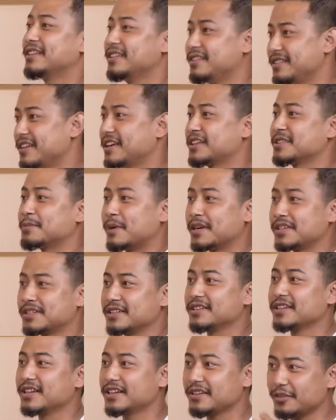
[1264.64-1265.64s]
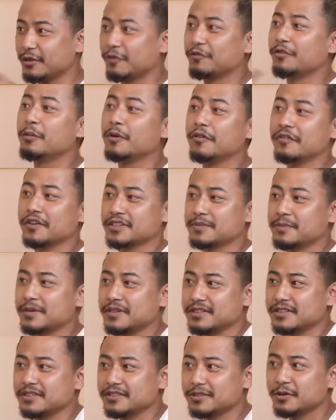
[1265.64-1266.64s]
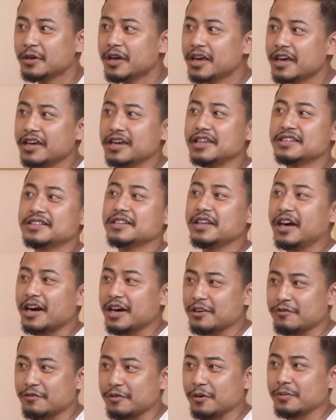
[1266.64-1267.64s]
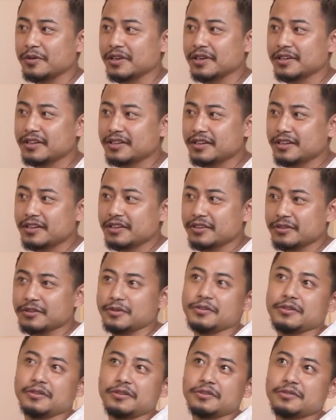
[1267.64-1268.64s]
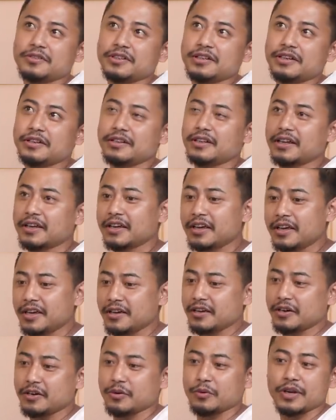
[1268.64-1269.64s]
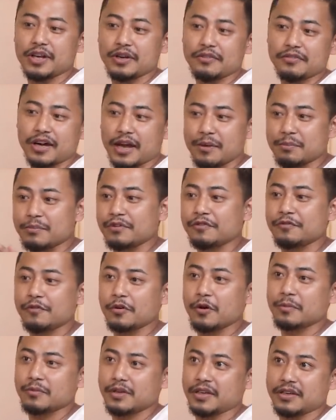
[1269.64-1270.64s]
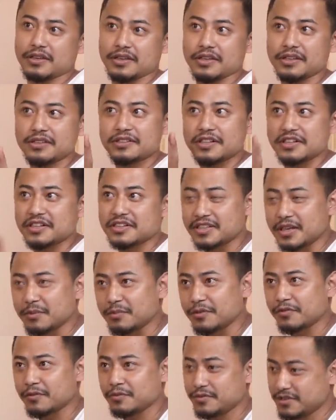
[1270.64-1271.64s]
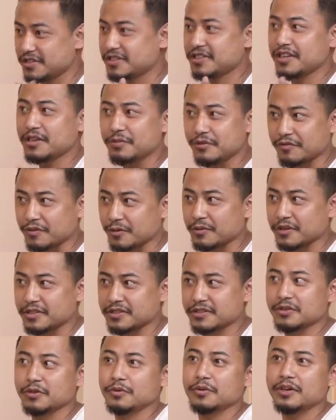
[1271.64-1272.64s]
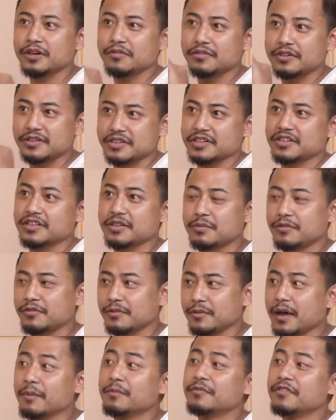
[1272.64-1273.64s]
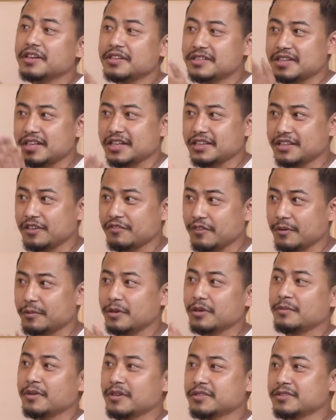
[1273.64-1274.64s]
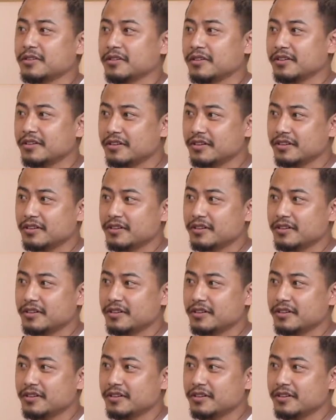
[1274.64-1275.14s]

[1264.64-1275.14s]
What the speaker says: that expression, the form of expression. So it's an art for me. So usually like whenever I perform, like Thursday perform Grishito. Whenever Thursday perform, I'm very selective about my song.